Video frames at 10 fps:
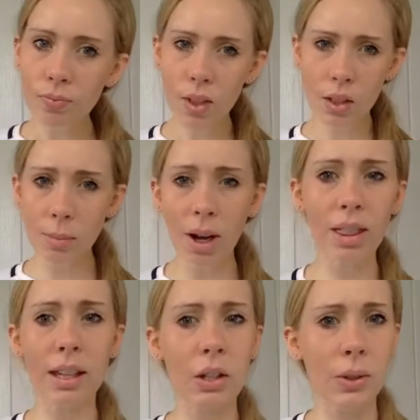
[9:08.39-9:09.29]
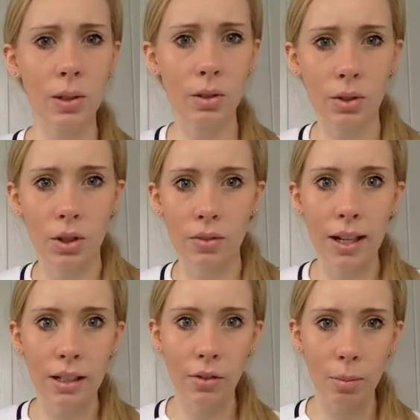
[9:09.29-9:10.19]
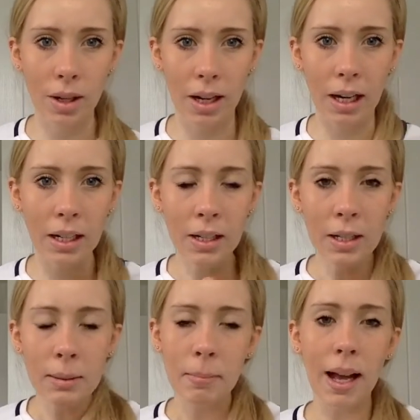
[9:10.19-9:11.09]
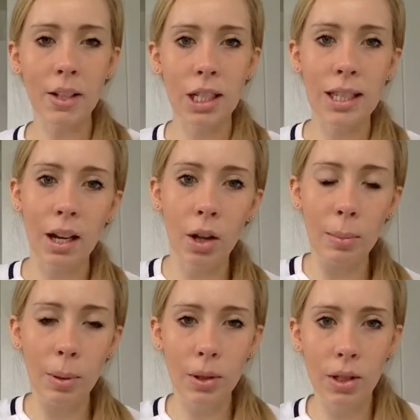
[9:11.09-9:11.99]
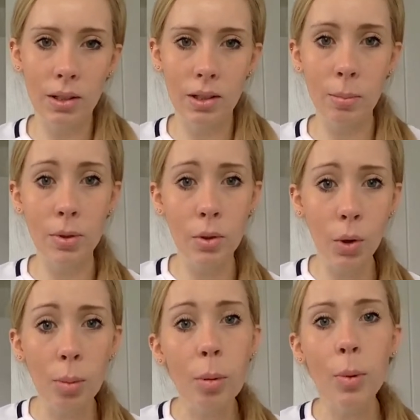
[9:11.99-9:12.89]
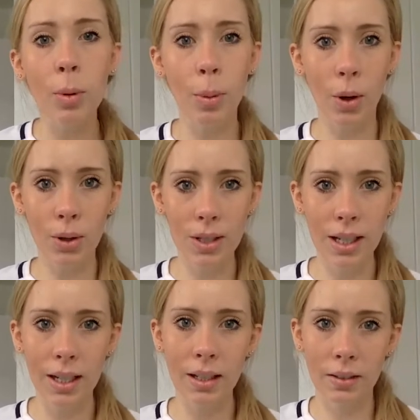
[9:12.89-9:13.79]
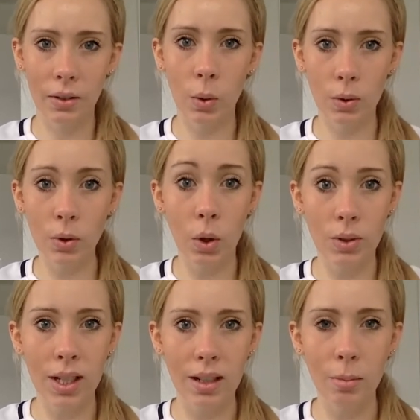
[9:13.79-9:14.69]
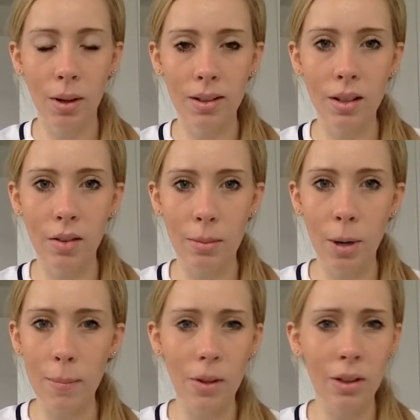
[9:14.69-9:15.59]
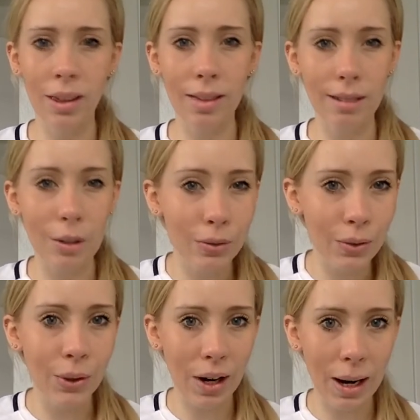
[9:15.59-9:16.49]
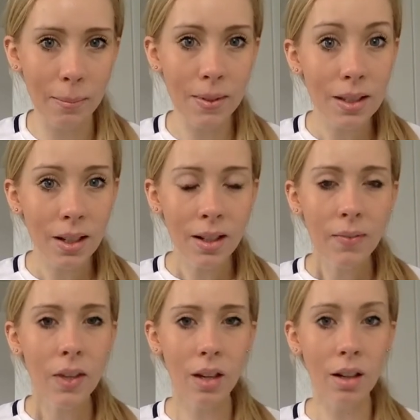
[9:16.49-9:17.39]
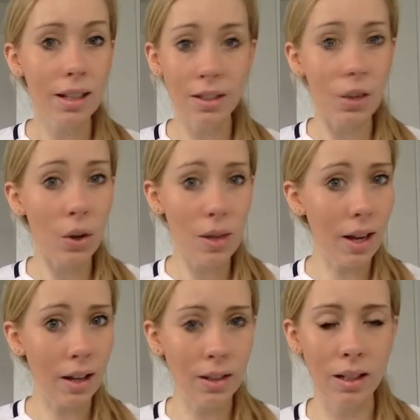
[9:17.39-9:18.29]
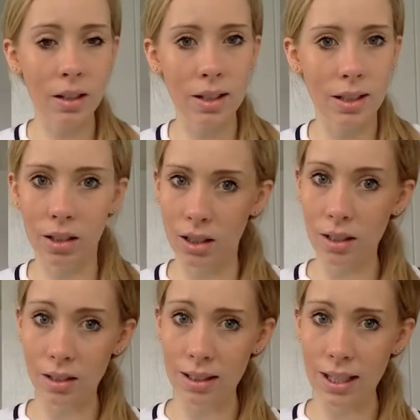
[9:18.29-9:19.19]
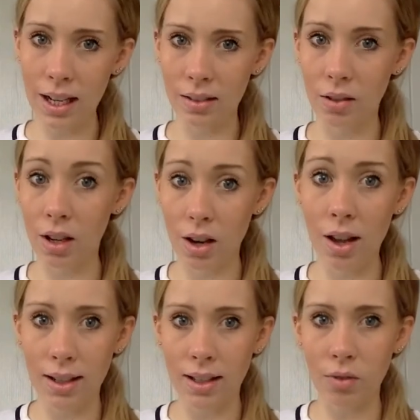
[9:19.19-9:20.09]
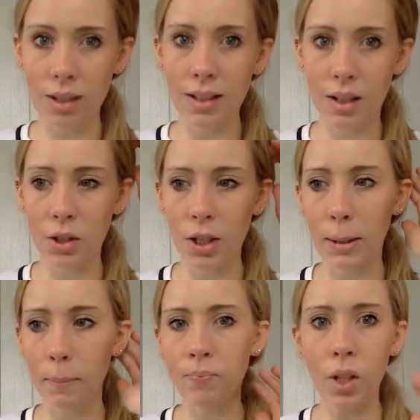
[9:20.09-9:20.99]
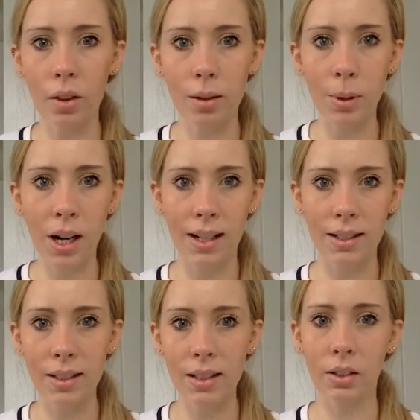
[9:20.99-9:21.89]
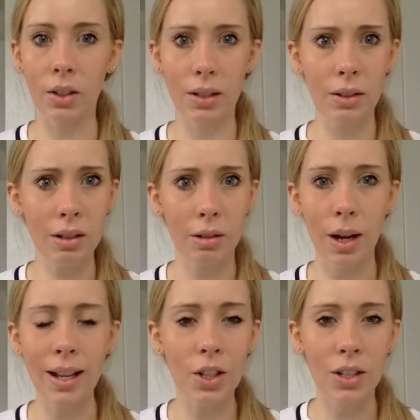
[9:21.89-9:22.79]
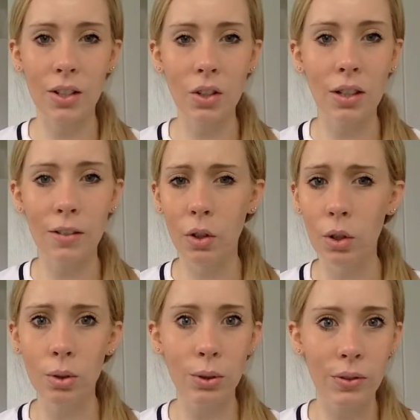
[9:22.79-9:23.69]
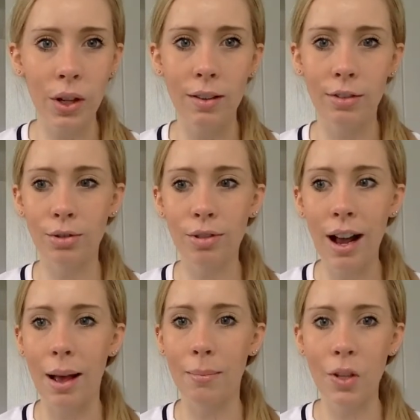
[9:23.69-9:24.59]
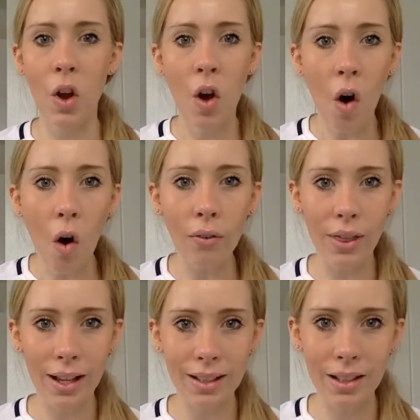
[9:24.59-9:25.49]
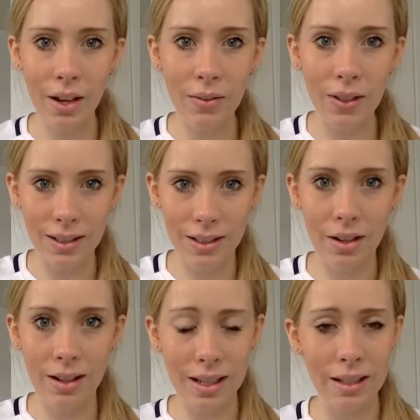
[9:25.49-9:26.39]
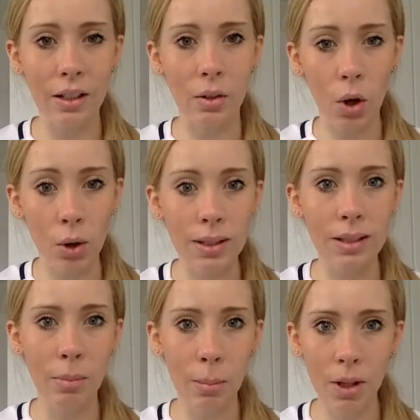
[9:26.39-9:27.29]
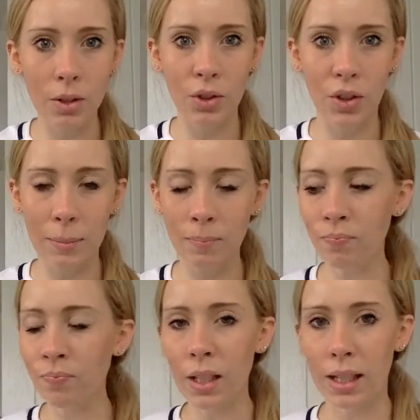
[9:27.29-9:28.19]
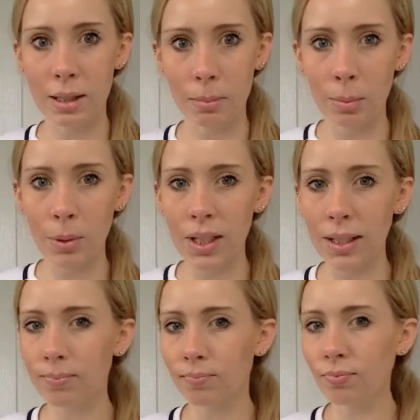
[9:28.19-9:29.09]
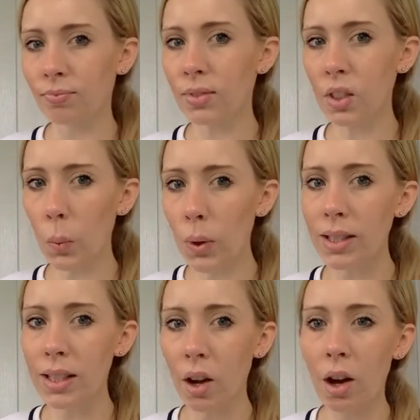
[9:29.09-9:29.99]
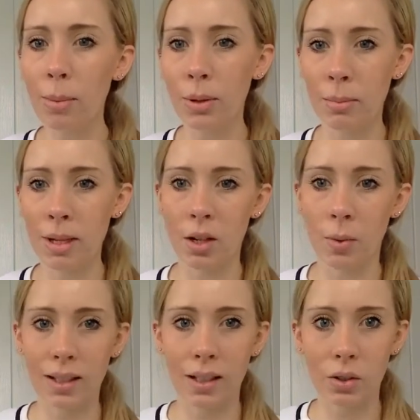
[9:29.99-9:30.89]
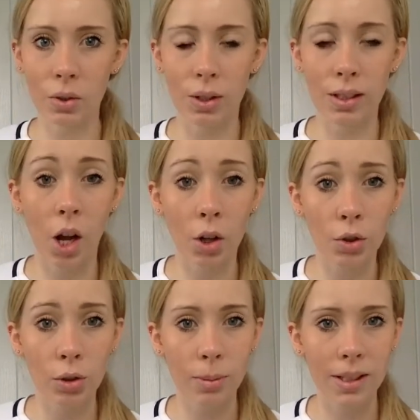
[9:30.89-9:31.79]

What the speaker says: You might think, oh, it's not as good value for money, but actually that other product's absorbable protein content per serving might be only 3 or 4 grams. And I didn't know that until I started to understand, learning and researching other brands and going, oh, actually that's only 4 or 5 grams of that serving size that goes into my bloodstream, into my body. Whereas the arbonne amino acid score is 100%.